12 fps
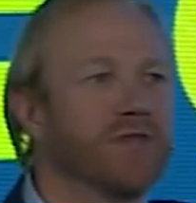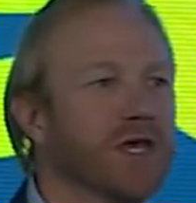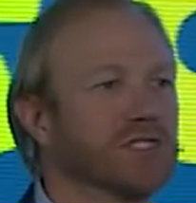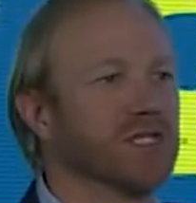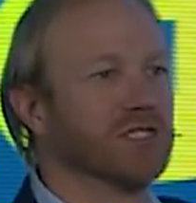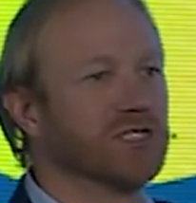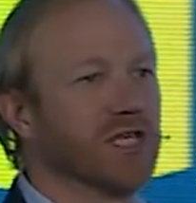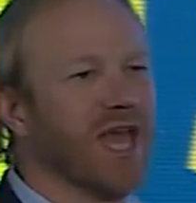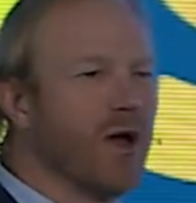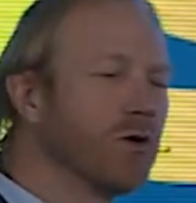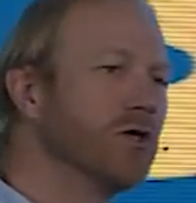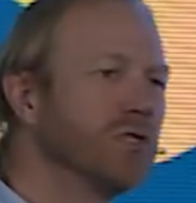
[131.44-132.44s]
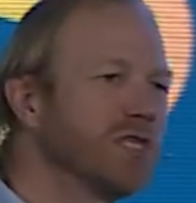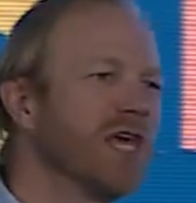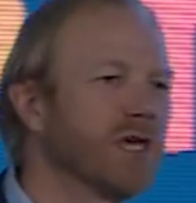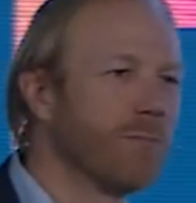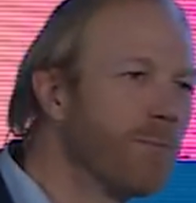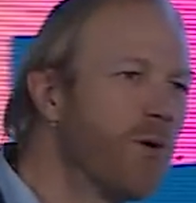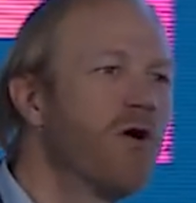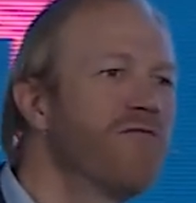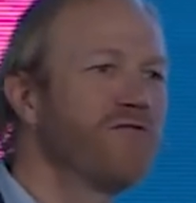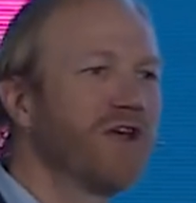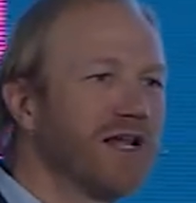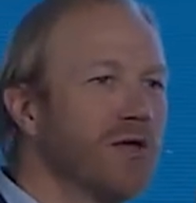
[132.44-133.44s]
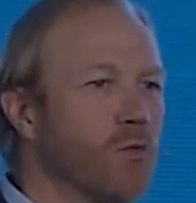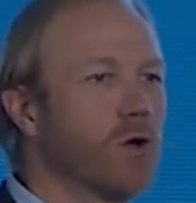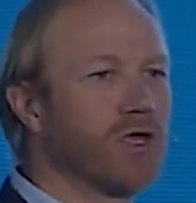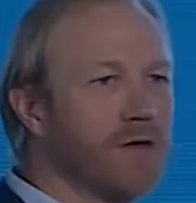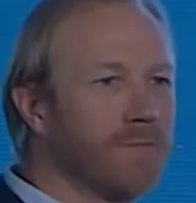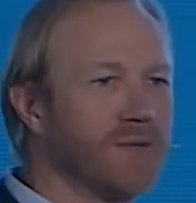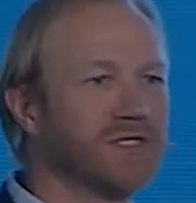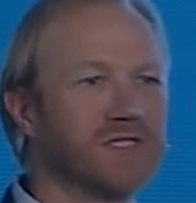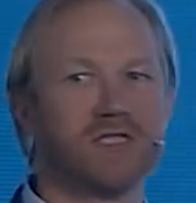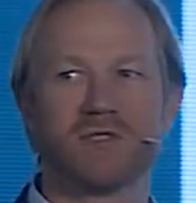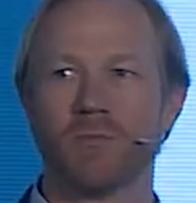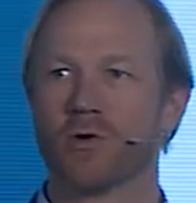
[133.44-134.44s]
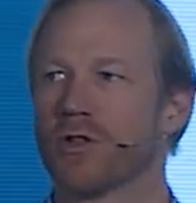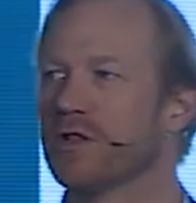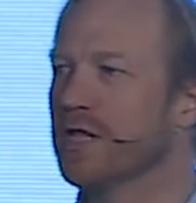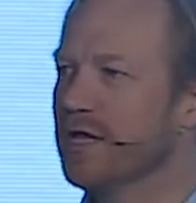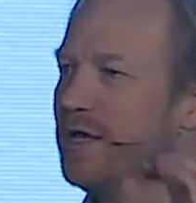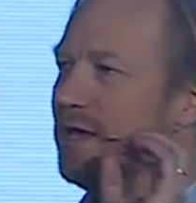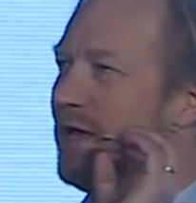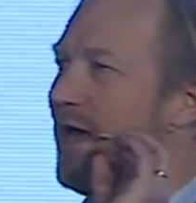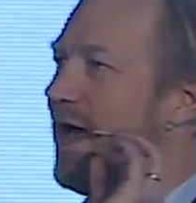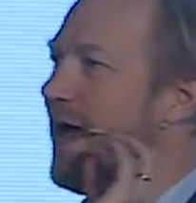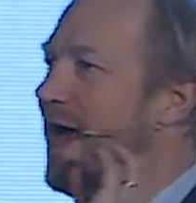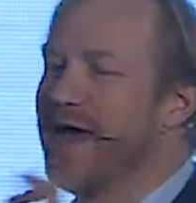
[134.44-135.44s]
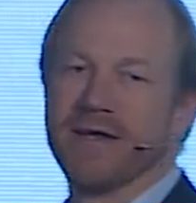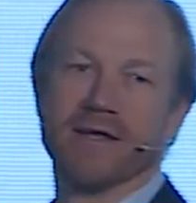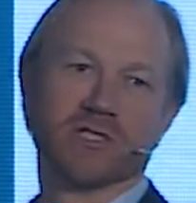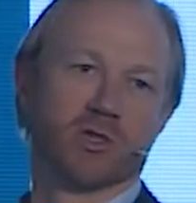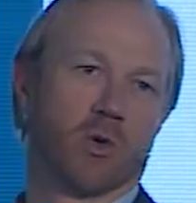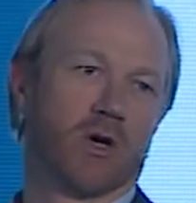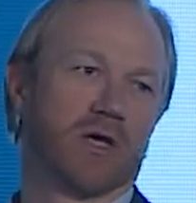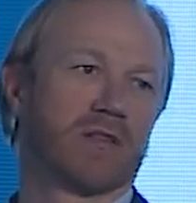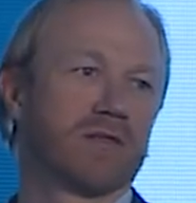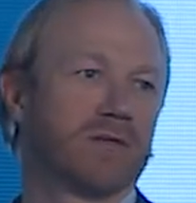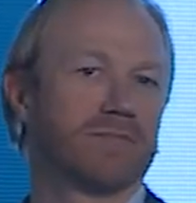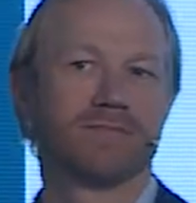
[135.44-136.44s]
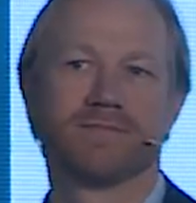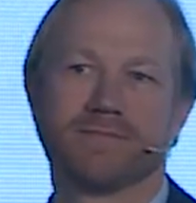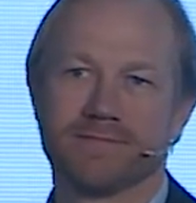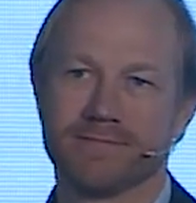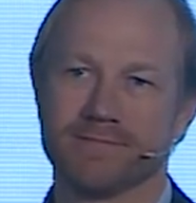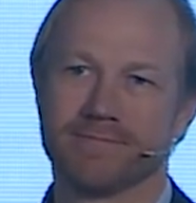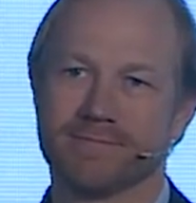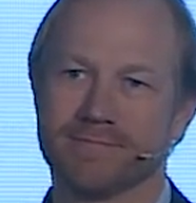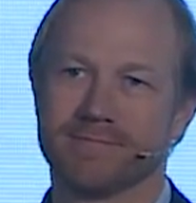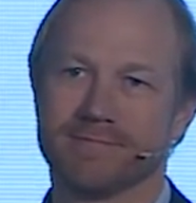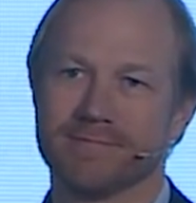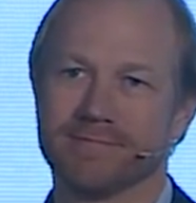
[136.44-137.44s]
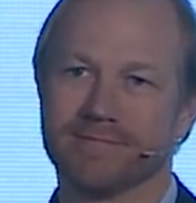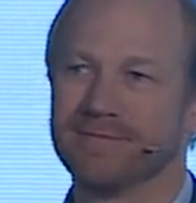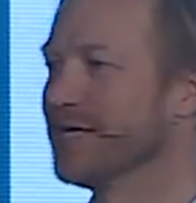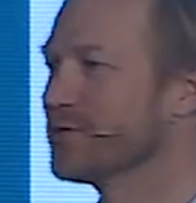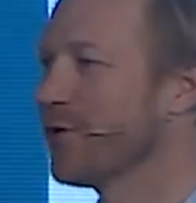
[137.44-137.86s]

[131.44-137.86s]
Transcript: the existing? How can you take a perfectly working business model and destroy it? That's